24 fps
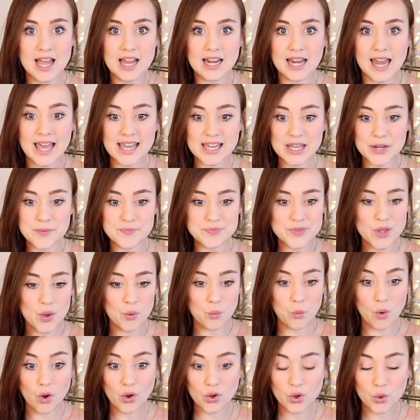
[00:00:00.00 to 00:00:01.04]
Like,
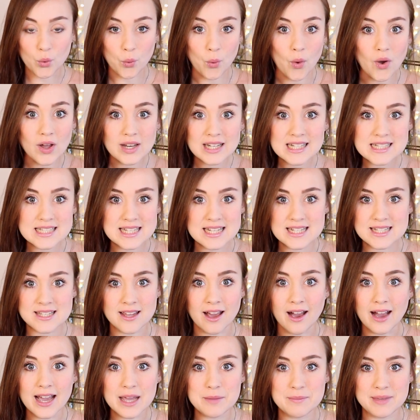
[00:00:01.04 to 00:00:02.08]
what quality
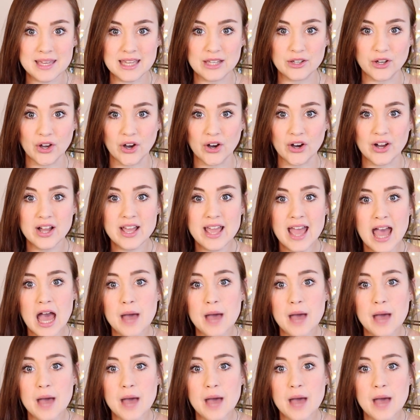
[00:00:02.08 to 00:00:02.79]
time he got.